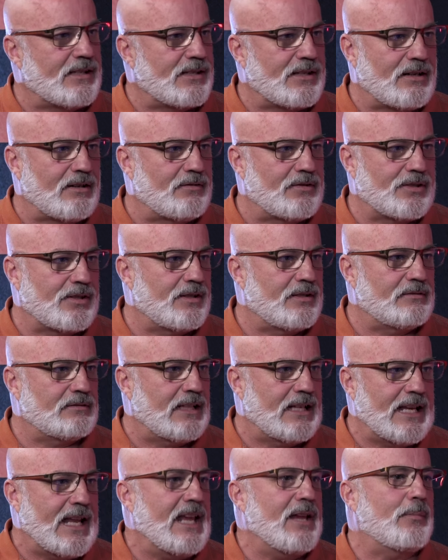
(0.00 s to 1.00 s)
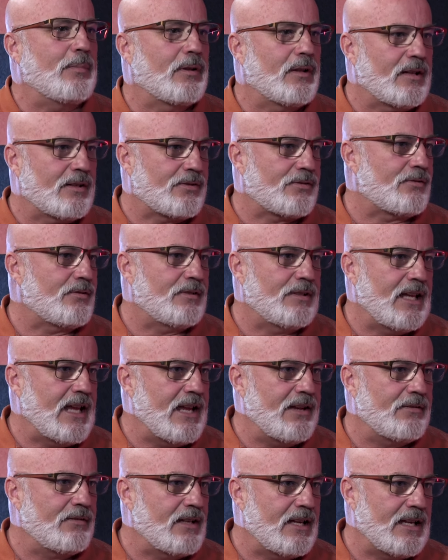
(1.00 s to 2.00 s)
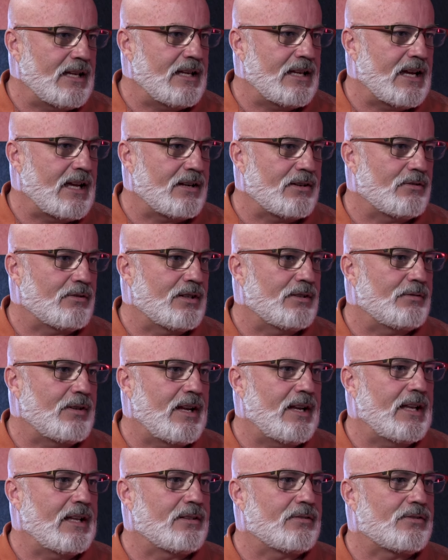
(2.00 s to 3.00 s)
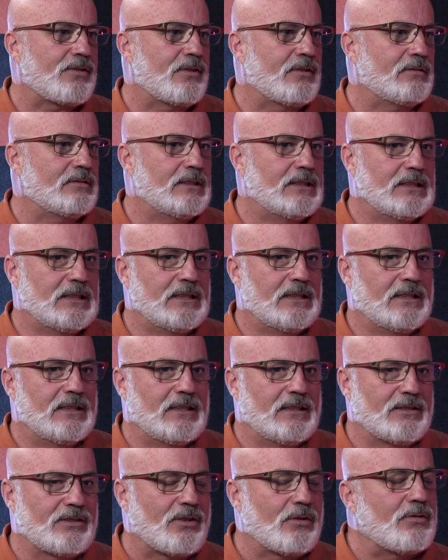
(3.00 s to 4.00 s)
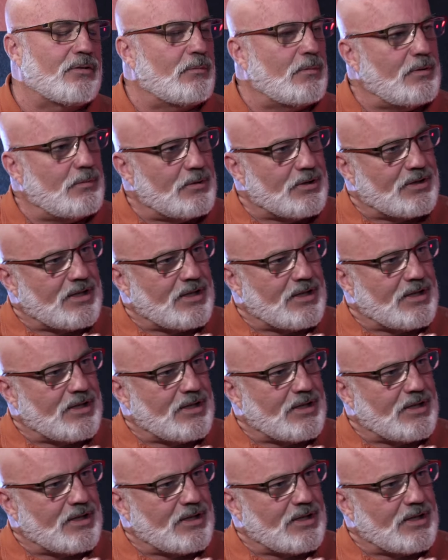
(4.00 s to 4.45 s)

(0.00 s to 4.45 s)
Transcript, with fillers: itself as an A+ or an A category rating. So when we